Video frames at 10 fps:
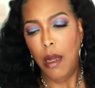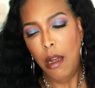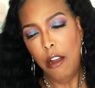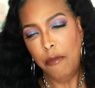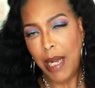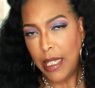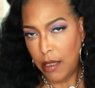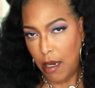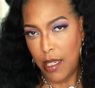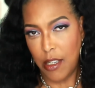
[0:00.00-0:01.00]
of my
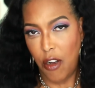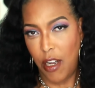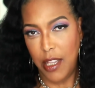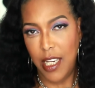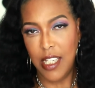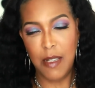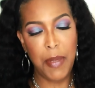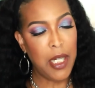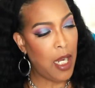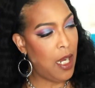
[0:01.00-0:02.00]
thoughts on this,
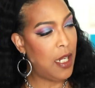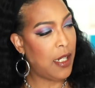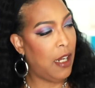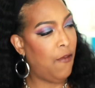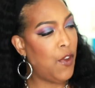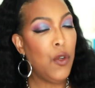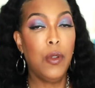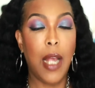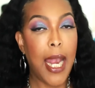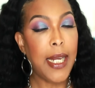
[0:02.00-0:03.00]
because if you
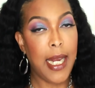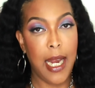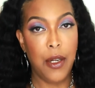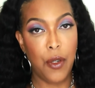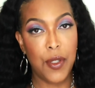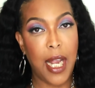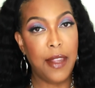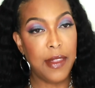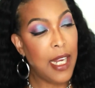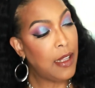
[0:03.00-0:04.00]
like candles, I
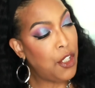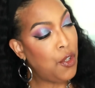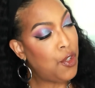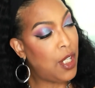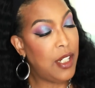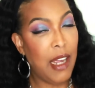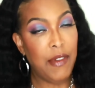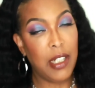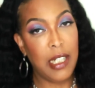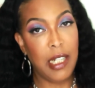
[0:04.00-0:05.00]
think that you should
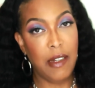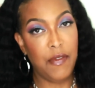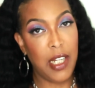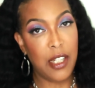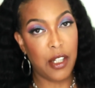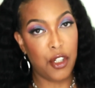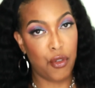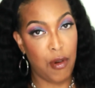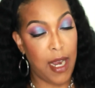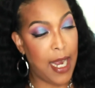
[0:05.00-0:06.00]
definitely give these a
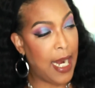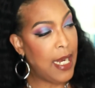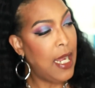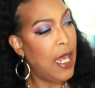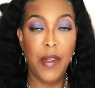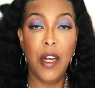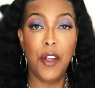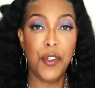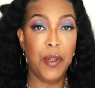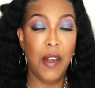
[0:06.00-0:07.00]
try. It
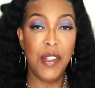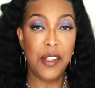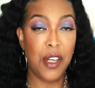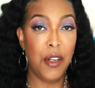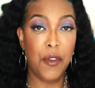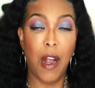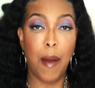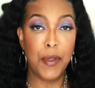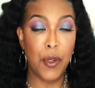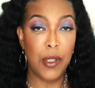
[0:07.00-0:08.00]
also gives us another
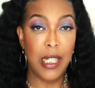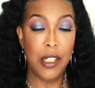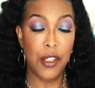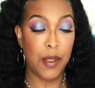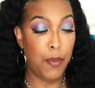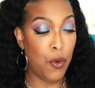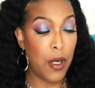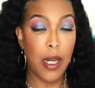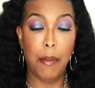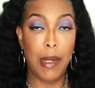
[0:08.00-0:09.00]
opportunity to
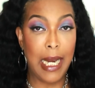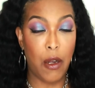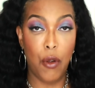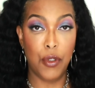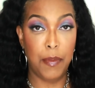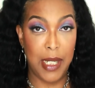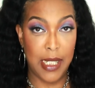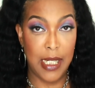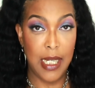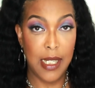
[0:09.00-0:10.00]
support a Black-owned
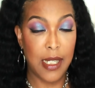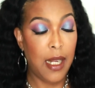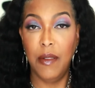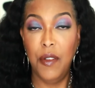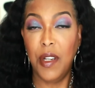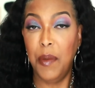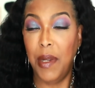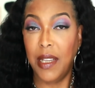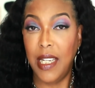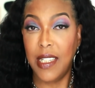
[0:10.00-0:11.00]
business. You can
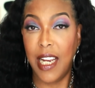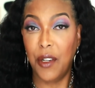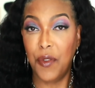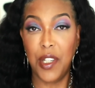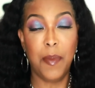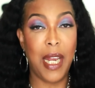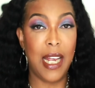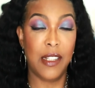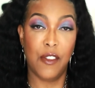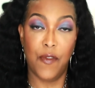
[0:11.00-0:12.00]
pick these candles up
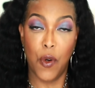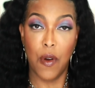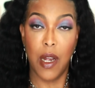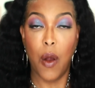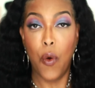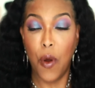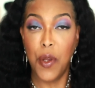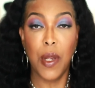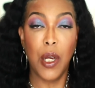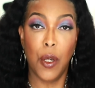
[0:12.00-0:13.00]
at Sephora, or
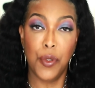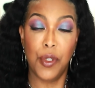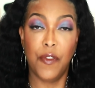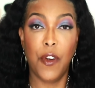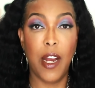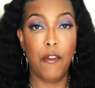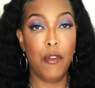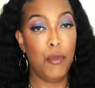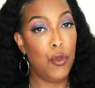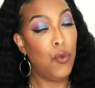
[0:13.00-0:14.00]
you can go to the
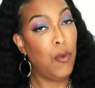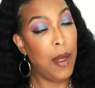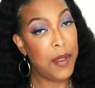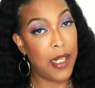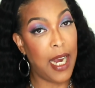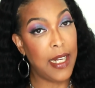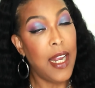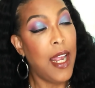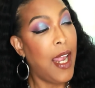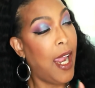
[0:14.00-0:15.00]
Forvr Mood website
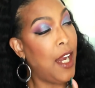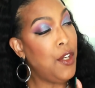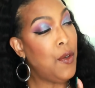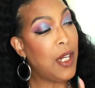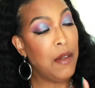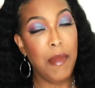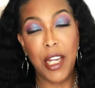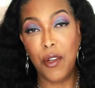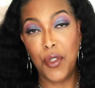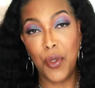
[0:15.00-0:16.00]
and you can
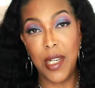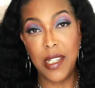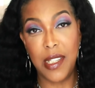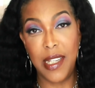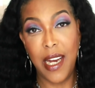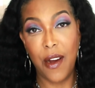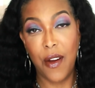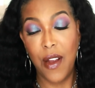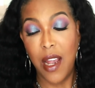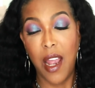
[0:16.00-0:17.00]
make your choices
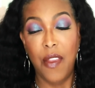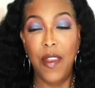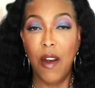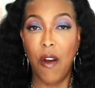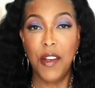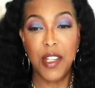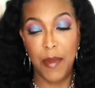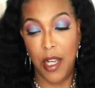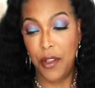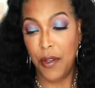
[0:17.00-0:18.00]
there. There are some
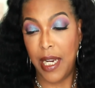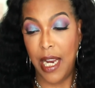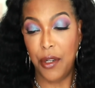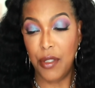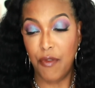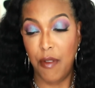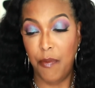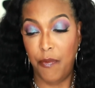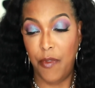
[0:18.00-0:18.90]
other candles from